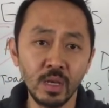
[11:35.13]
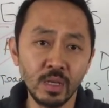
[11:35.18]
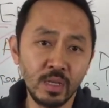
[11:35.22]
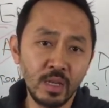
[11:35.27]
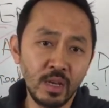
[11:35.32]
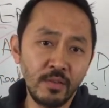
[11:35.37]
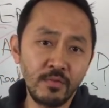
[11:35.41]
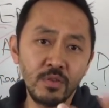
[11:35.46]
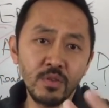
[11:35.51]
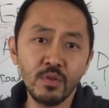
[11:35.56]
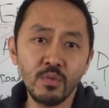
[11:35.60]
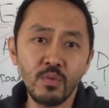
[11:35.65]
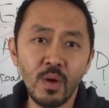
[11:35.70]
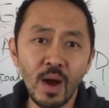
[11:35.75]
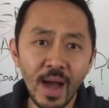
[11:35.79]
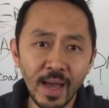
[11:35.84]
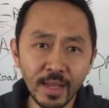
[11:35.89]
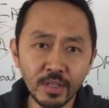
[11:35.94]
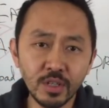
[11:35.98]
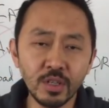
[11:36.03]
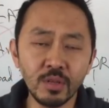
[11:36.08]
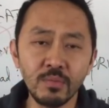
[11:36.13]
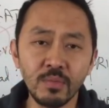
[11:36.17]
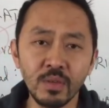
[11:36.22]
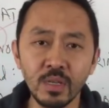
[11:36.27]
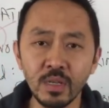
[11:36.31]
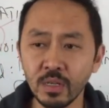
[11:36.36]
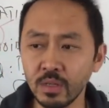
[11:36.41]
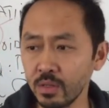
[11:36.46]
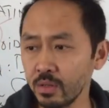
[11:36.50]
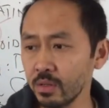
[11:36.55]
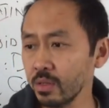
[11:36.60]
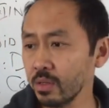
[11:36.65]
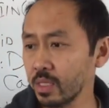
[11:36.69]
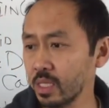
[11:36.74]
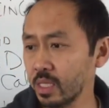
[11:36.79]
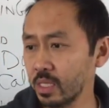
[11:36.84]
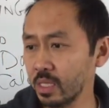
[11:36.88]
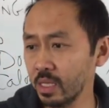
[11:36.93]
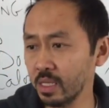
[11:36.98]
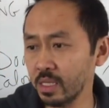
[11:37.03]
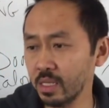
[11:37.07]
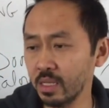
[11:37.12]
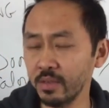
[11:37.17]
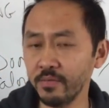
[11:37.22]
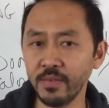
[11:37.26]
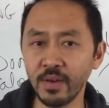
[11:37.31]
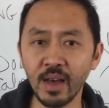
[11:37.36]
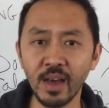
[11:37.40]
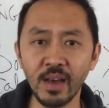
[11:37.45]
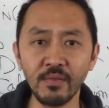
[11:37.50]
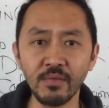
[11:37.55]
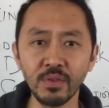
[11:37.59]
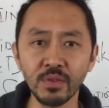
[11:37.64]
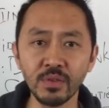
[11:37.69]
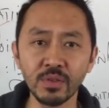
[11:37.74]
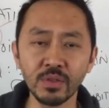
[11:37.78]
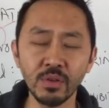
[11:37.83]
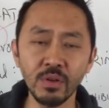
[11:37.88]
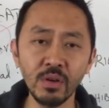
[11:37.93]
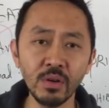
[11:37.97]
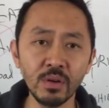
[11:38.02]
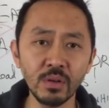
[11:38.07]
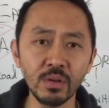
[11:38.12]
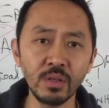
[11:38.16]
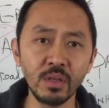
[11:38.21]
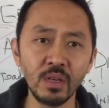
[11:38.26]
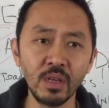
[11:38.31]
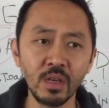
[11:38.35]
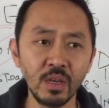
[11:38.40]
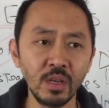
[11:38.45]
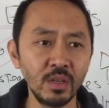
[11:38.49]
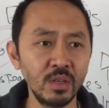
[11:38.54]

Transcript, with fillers: Now, if you're watching me and you're 65 years old,